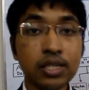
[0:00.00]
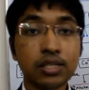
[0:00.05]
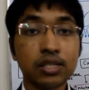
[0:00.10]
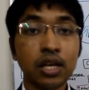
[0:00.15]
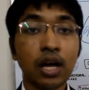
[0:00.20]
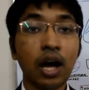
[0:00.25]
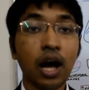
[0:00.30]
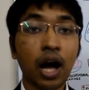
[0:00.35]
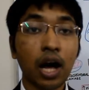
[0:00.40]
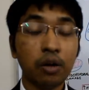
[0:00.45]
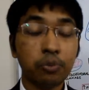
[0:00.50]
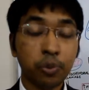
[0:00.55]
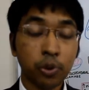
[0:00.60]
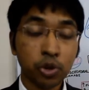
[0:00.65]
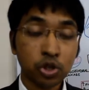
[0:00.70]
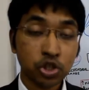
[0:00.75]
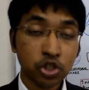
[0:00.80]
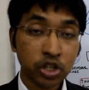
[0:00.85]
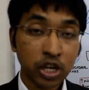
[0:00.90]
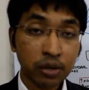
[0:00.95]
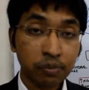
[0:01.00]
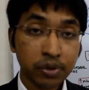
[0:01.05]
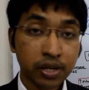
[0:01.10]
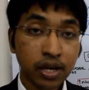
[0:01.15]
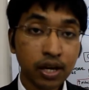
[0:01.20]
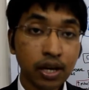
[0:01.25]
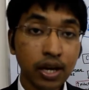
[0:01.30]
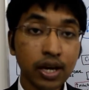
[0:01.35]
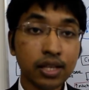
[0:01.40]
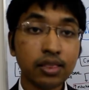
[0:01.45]
is
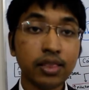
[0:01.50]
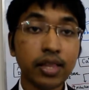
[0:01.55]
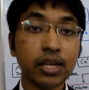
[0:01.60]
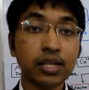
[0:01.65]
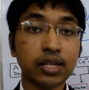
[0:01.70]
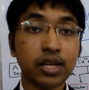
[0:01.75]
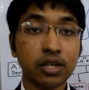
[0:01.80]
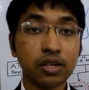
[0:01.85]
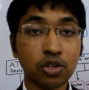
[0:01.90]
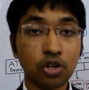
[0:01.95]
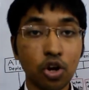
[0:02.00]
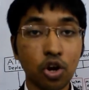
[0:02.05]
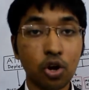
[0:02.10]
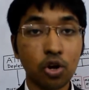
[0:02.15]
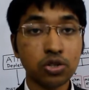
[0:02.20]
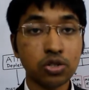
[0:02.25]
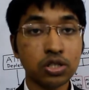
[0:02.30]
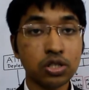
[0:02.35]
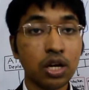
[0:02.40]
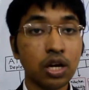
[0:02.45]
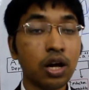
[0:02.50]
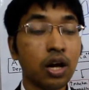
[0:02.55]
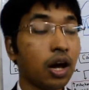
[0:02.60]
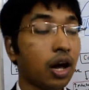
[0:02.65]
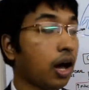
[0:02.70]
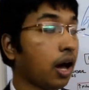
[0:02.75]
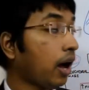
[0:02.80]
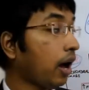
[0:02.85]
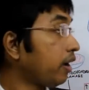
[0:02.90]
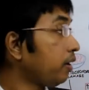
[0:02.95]
hypoxemia, and that can cause
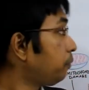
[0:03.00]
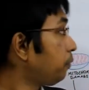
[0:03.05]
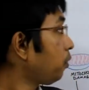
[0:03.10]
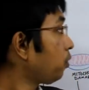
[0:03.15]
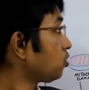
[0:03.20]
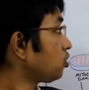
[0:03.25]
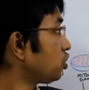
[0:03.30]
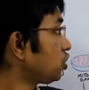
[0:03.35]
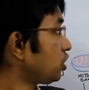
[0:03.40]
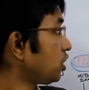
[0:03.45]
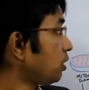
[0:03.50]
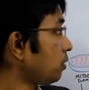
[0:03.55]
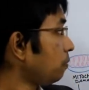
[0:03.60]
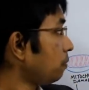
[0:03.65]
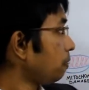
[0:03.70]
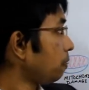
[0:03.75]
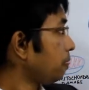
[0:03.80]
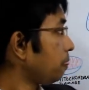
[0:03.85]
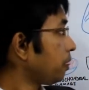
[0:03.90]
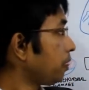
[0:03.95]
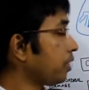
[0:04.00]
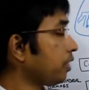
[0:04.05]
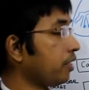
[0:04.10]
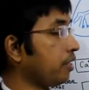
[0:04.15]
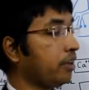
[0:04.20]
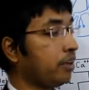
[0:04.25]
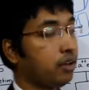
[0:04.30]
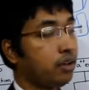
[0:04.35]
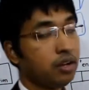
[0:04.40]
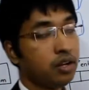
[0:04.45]
hypoxia.
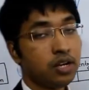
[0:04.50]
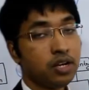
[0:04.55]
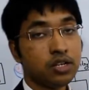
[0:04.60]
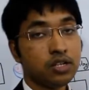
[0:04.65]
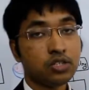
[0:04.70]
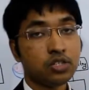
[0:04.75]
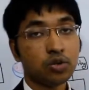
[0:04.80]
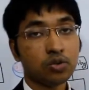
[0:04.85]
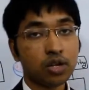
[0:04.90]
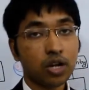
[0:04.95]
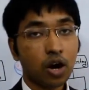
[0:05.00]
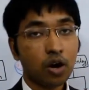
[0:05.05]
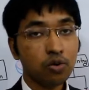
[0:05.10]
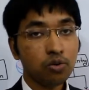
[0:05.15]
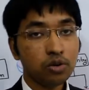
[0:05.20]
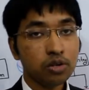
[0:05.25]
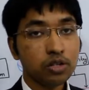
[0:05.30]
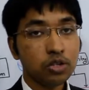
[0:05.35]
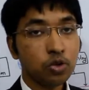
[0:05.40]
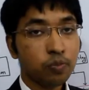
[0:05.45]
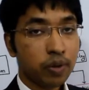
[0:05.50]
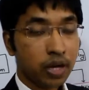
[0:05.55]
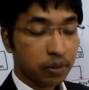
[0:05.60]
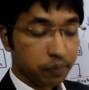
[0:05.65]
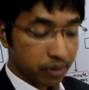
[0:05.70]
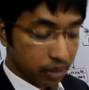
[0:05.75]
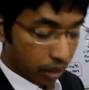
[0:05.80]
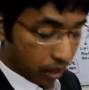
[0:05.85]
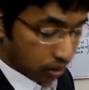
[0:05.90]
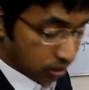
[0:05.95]
So now you may
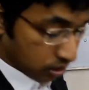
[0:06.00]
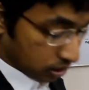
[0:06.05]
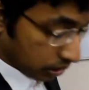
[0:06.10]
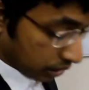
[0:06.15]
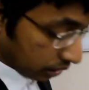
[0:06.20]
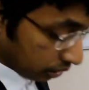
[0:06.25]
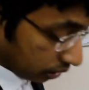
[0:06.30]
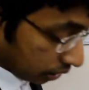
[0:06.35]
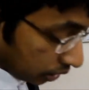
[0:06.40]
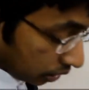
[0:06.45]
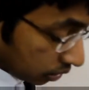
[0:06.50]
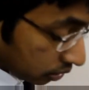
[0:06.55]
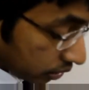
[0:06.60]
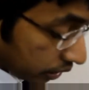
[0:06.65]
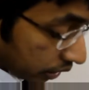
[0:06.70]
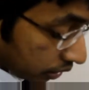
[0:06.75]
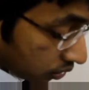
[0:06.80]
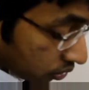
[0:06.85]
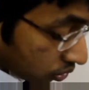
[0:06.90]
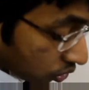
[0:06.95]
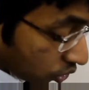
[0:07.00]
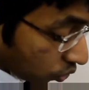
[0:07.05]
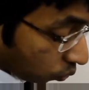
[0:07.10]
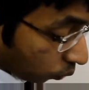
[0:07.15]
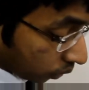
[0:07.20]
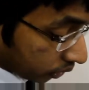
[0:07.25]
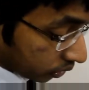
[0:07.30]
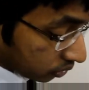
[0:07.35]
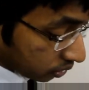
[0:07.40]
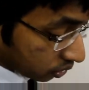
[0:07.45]
be asking, then
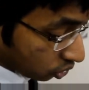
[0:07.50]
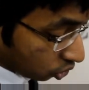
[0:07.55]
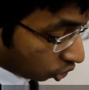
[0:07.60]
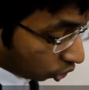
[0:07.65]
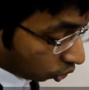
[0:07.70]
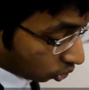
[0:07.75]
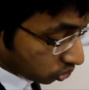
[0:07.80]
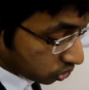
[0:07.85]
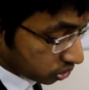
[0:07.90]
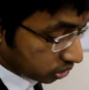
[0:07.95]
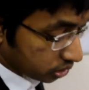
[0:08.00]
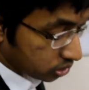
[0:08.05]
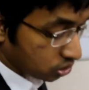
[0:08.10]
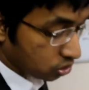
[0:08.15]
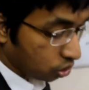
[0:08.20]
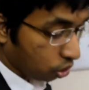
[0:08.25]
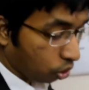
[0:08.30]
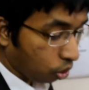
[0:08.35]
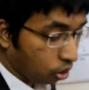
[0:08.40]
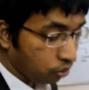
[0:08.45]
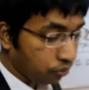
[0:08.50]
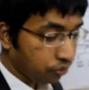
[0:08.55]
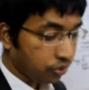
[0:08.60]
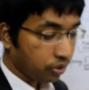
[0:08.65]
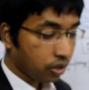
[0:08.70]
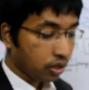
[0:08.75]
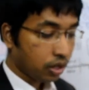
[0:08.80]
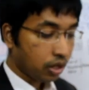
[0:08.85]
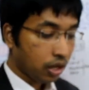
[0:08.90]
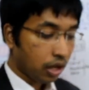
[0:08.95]
what are the causes of
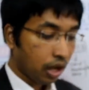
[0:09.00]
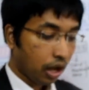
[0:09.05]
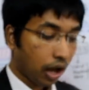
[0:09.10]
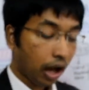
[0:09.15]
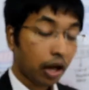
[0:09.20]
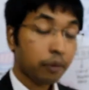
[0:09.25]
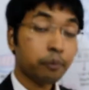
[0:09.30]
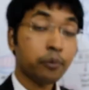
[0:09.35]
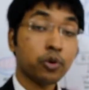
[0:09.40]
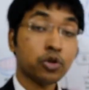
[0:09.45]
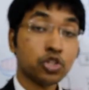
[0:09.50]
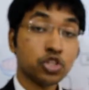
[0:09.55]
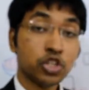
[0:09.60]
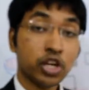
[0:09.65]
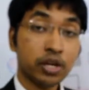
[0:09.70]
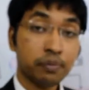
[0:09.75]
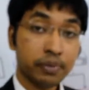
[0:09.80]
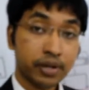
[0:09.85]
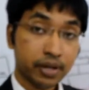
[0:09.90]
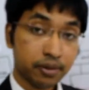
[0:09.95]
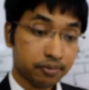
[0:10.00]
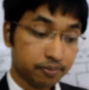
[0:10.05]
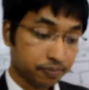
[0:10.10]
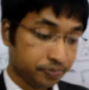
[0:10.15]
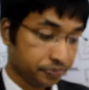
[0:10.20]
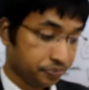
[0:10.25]
hypoxemia?